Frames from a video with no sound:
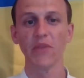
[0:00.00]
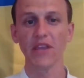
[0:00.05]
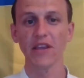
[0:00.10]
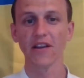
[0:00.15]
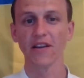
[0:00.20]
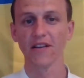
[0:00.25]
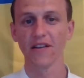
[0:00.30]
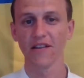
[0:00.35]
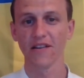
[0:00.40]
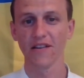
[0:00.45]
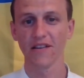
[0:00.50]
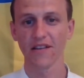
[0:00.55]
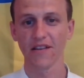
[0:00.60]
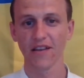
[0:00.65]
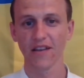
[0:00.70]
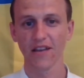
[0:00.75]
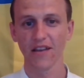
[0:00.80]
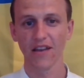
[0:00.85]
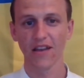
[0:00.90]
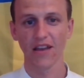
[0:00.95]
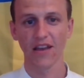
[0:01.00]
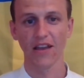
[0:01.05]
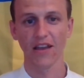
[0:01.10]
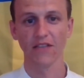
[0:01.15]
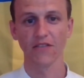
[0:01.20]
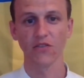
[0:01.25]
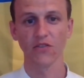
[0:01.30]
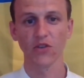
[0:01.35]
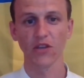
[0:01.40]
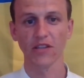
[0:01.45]
big.
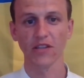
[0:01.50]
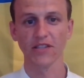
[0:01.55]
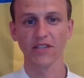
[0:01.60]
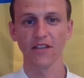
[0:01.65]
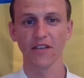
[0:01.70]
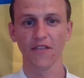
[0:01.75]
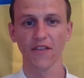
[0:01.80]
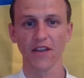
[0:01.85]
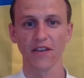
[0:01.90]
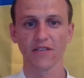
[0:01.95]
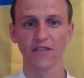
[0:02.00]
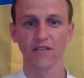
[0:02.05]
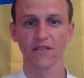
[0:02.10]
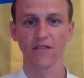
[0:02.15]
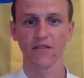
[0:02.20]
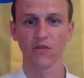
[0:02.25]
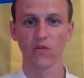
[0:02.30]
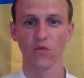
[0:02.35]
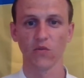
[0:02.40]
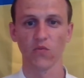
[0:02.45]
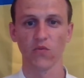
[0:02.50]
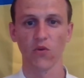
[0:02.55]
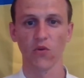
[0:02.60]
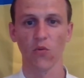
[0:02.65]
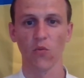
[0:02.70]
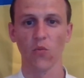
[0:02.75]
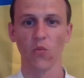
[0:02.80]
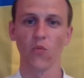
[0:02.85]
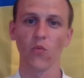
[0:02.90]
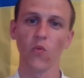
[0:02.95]
And you can see that
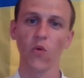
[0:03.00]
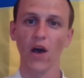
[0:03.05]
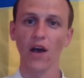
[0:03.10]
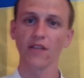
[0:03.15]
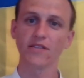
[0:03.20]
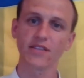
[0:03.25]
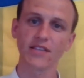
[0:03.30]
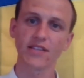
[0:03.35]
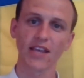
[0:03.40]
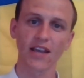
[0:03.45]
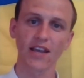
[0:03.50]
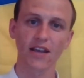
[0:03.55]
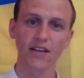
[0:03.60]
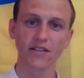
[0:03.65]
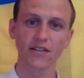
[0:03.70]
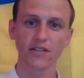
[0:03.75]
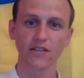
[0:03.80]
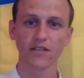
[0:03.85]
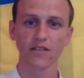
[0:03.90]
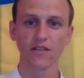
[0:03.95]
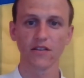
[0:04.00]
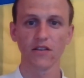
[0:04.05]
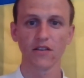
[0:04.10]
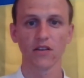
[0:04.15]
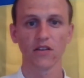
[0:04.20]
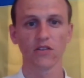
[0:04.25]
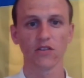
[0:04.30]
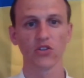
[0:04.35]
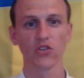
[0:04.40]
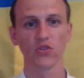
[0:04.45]
from 1 second
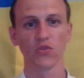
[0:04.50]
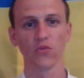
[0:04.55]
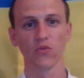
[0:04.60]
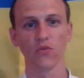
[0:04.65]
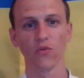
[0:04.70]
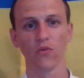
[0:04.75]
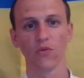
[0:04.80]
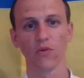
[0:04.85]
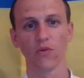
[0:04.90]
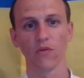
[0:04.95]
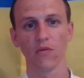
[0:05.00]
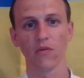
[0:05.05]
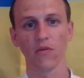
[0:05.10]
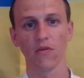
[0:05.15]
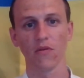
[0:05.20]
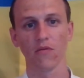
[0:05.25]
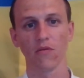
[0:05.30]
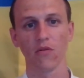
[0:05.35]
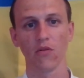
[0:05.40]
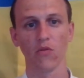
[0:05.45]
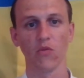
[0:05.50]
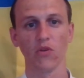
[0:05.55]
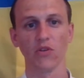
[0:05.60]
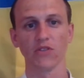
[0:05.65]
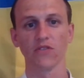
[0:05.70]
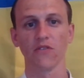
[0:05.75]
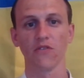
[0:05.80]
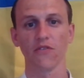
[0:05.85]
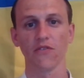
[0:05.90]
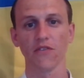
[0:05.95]
to
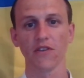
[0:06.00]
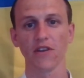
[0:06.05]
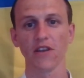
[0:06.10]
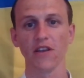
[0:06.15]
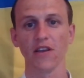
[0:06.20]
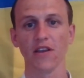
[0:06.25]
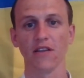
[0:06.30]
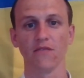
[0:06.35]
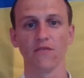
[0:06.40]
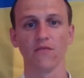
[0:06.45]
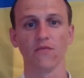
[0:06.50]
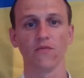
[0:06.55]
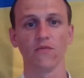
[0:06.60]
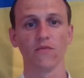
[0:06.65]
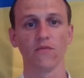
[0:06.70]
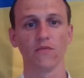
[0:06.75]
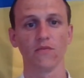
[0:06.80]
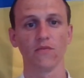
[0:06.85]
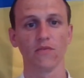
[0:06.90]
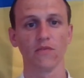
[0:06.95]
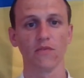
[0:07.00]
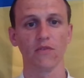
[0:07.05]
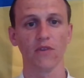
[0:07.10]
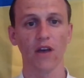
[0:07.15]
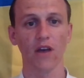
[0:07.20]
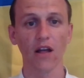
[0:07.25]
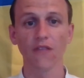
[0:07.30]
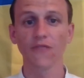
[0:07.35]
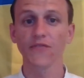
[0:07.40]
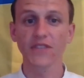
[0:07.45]
almost
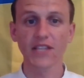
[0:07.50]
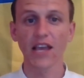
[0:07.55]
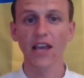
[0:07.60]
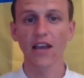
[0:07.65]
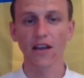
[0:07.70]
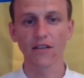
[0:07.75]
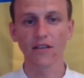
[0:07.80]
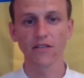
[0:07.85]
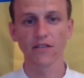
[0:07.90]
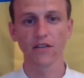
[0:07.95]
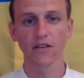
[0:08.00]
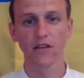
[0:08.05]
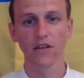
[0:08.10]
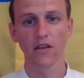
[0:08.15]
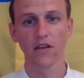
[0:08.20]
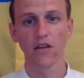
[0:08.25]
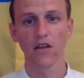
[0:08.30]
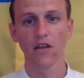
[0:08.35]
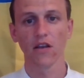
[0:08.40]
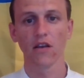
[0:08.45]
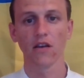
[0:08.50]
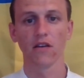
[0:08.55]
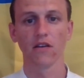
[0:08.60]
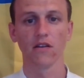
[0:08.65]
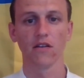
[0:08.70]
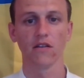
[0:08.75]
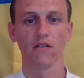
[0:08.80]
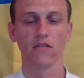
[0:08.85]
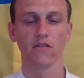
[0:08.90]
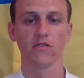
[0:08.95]
3.5 seconds,
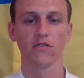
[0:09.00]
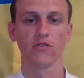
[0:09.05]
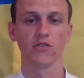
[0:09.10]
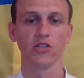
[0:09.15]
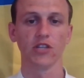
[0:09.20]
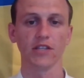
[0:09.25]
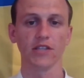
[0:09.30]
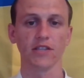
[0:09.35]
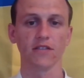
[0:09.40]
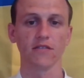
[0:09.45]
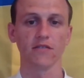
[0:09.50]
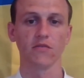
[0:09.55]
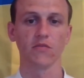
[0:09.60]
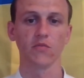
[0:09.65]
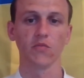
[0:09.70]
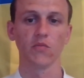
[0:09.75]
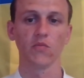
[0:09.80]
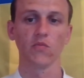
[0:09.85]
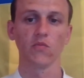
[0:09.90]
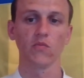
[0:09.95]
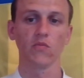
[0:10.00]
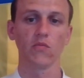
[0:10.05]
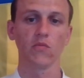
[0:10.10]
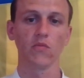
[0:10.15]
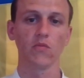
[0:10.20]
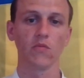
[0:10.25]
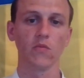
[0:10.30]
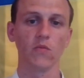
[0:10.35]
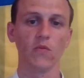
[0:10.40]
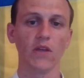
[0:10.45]
just
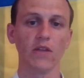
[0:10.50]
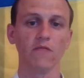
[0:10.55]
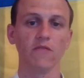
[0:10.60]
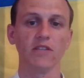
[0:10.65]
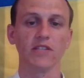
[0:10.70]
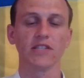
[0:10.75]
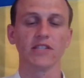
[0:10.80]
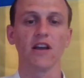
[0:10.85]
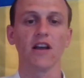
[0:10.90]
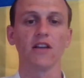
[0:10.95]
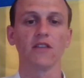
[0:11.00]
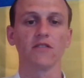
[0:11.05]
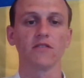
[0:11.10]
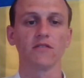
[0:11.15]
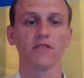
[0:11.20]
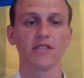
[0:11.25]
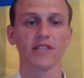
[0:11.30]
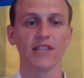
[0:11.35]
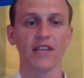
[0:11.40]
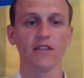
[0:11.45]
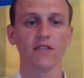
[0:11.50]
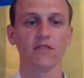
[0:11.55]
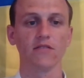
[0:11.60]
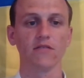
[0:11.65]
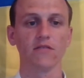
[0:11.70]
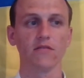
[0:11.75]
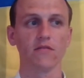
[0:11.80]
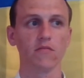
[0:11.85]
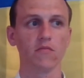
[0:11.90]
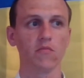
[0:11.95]
when we start
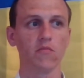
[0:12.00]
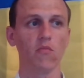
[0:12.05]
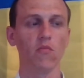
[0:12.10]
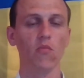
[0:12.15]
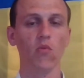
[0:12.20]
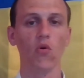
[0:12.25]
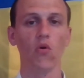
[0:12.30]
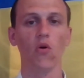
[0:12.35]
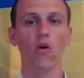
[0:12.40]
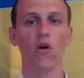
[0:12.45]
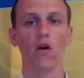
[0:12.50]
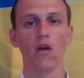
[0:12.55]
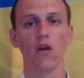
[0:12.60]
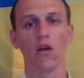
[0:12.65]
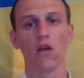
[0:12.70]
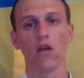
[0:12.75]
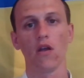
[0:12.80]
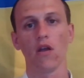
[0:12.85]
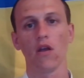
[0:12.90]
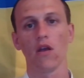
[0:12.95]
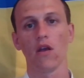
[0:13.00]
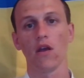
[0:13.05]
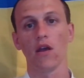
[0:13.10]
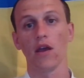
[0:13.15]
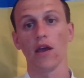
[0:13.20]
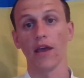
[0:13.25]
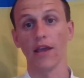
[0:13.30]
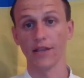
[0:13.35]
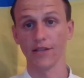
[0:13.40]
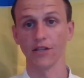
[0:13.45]
send more
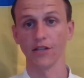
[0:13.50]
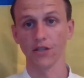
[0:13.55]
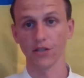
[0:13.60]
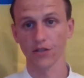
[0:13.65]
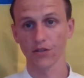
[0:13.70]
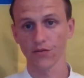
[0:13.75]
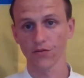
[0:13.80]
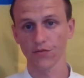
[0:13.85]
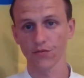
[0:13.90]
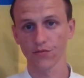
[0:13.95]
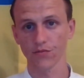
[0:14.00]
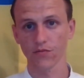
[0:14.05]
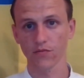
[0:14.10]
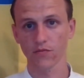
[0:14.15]
entities.